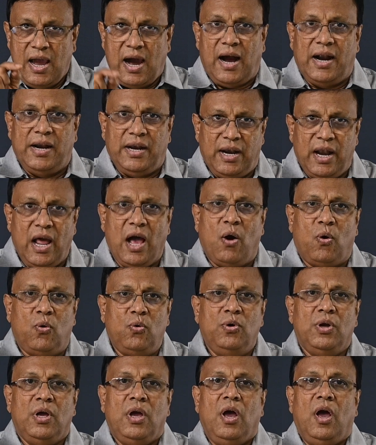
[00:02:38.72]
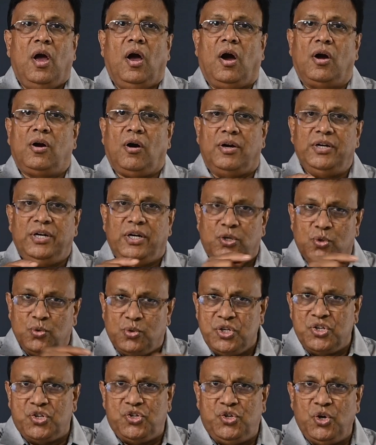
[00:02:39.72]
And now, according to
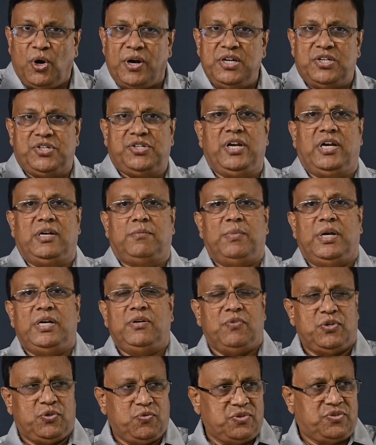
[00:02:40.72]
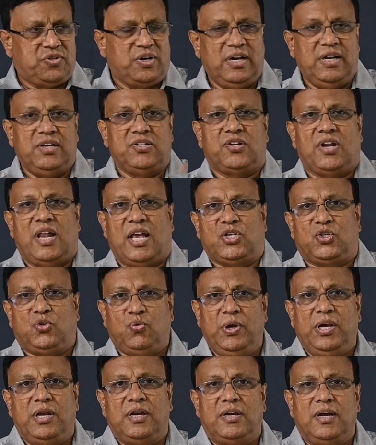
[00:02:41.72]
this joint statement which was released last
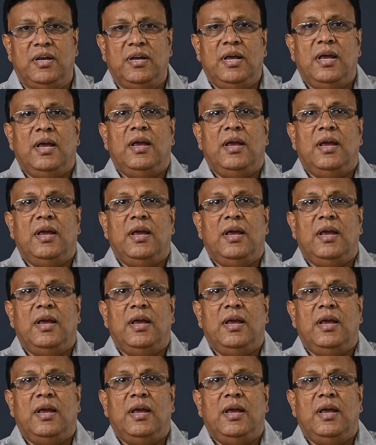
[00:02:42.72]
week,